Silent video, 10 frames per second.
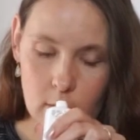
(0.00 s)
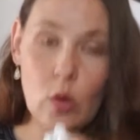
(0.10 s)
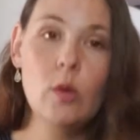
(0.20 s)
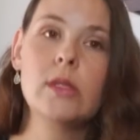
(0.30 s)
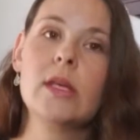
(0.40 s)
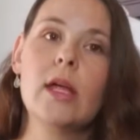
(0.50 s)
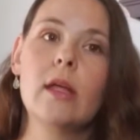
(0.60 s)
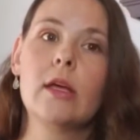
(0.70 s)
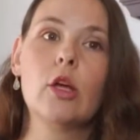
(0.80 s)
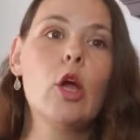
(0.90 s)
Ooh, it's got
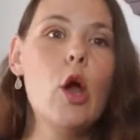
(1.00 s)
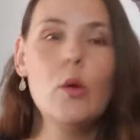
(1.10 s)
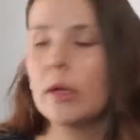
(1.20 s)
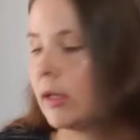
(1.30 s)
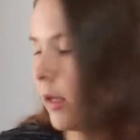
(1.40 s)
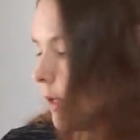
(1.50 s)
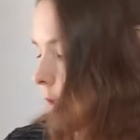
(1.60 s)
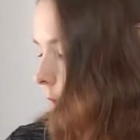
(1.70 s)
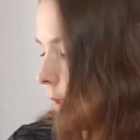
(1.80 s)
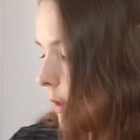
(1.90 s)
like a coconut,
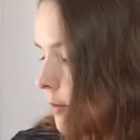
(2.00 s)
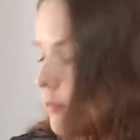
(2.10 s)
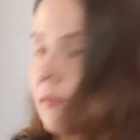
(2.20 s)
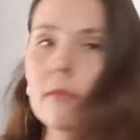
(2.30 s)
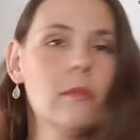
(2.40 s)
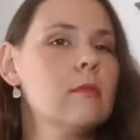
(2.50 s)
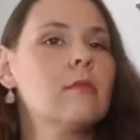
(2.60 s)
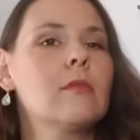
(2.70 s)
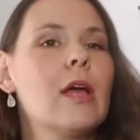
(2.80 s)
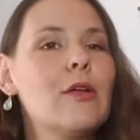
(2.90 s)

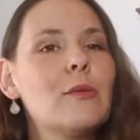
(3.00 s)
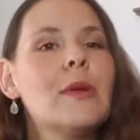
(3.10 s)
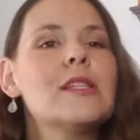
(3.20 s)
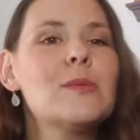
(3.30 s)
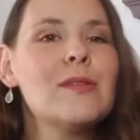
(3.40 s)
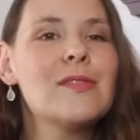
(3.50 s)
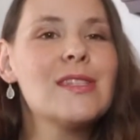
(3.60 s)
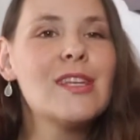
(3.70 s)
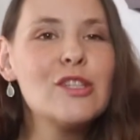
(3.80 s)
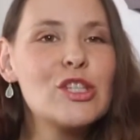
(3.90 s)
kind of reminds me of
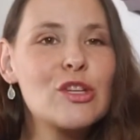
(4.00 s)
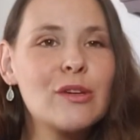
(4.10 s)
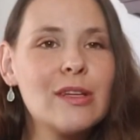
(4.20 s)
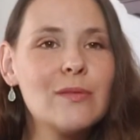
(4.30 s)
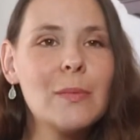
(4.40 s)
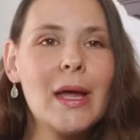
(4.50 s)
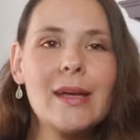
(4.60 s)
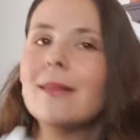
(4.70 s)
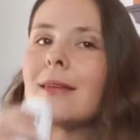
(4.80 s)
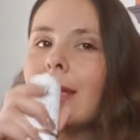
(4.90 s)
sunscreen
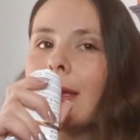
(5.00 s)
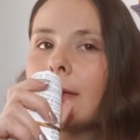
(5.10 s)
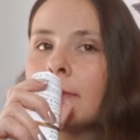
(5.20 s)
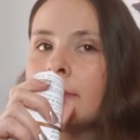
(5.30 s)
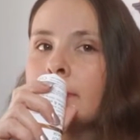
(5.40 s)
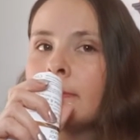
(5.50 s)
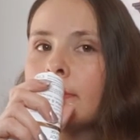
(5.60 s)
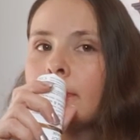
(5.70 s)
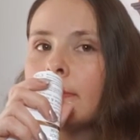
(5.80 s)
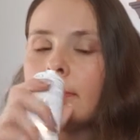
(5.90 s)
back in the day.
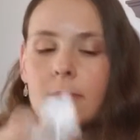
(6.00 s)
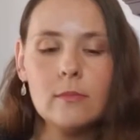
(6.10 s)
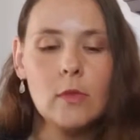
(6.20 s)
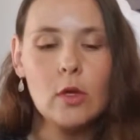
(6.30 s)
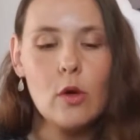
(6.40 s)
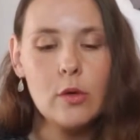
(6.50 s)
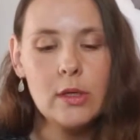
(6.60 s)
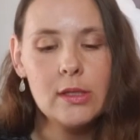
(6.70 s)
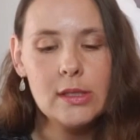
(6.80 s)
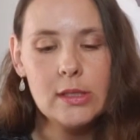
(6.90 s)
The
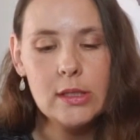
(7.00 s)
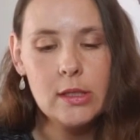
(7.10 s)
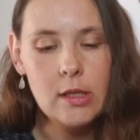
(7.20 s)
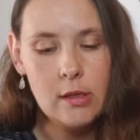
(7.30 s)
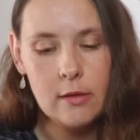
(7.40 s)
coconut scented.